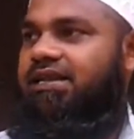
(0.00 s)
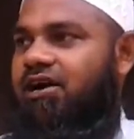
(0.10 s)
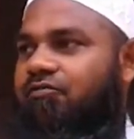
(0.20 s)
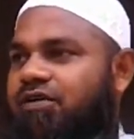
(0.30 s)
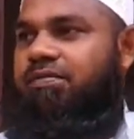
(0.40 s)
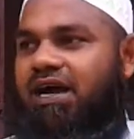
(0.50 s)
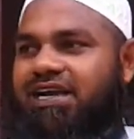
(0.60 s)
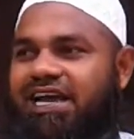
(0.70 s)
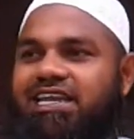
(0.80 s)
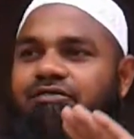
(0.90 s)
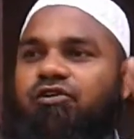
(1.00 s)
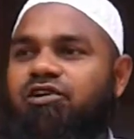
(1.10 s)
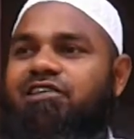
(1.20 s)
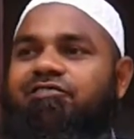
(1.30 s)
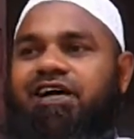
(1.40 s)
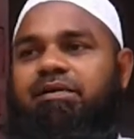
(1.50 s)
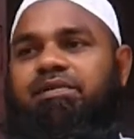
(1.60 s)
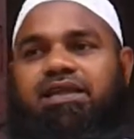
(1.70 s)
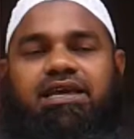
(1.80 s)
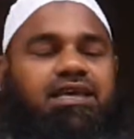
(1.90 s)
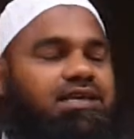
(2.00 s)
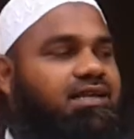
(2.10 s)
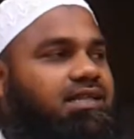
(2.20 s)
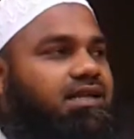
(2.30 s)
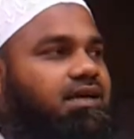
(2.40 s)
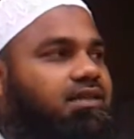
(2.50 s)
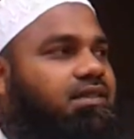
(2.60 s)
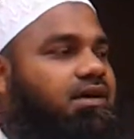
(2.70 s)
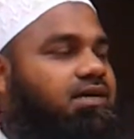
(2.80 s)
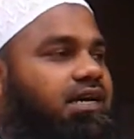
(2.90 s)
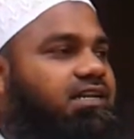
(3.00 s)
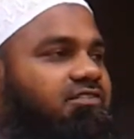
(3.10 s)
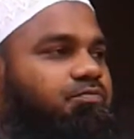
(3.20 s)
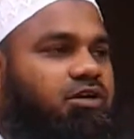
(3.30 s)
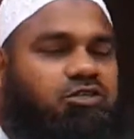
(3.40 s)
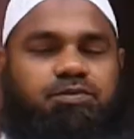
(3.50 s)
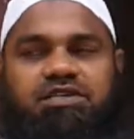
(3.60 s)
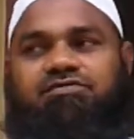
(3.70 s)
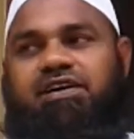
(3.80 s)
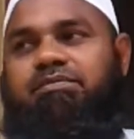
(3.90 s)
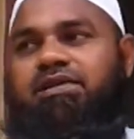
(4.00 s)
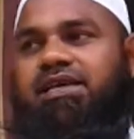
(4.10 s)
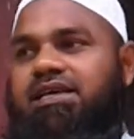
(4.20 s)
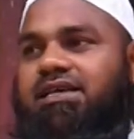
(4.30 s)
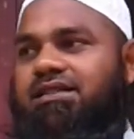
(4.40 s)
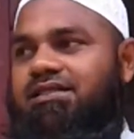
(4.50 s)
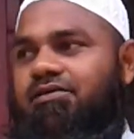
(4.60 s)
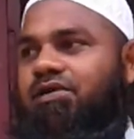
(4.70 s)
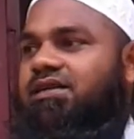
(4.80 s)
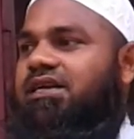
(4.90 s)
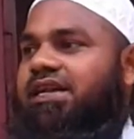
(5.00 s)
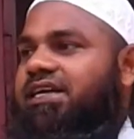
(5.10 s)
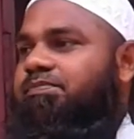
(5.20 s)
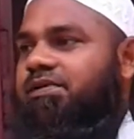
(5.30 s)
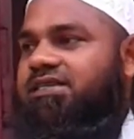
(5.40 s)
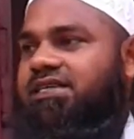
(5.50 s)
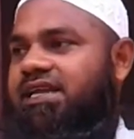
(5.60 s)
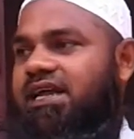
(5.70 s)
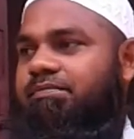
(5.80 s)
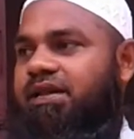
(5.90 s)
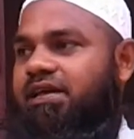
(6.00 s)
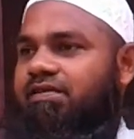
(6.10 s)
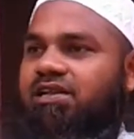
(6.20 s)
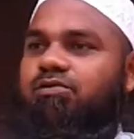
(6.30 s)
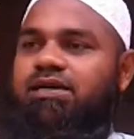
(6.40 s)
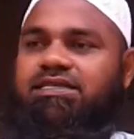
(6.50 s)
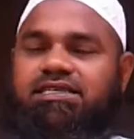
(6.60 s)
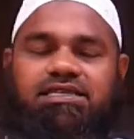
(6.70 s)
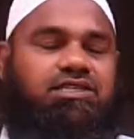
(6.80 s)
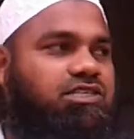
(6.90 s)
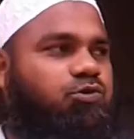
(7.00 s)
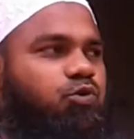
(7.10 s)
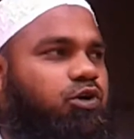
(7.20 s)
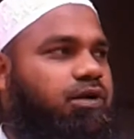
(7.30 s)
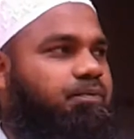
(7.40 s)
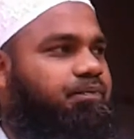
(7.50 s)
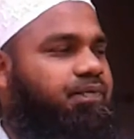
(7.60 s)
Now, from that kind of holy family, that kind of prosperous family, the one great person had been evaluated in this world.